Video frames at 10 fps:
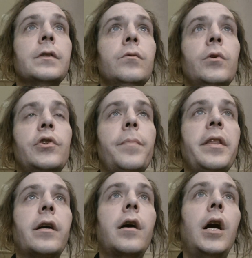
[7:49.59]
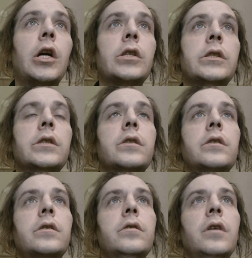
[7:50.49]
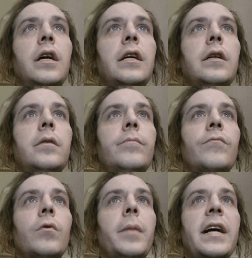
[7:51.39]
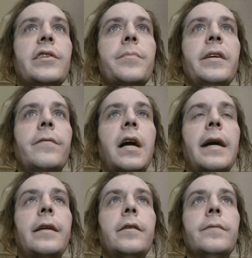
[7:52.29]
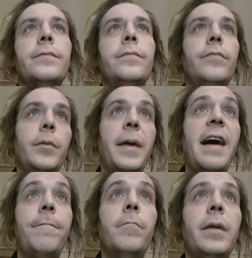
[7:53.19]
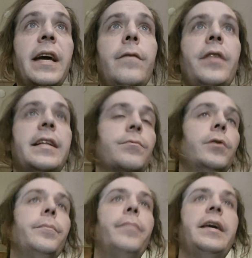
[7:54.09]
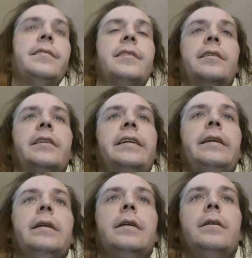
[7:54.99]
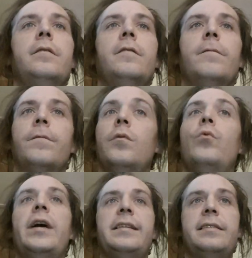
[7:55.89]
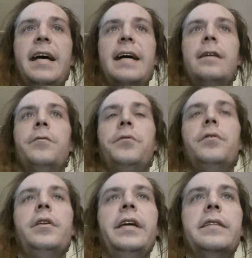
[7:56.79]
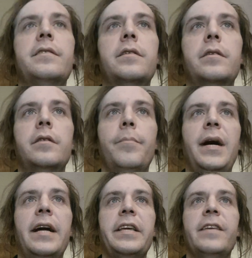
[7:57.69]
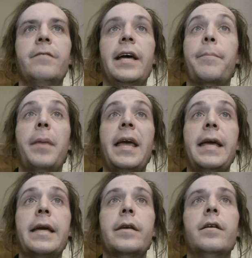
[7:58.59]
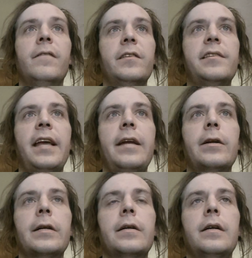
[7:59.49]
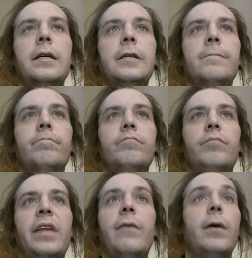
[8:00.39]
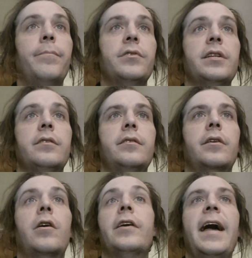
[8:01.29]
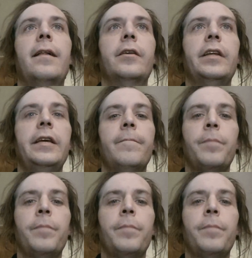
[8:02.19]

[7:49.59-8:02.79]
which would be the carnal, reminds me of kind of the Baphomet. That's what basically, from the waist down, it's the body of like Pan, of a satyr. That represents the carnality,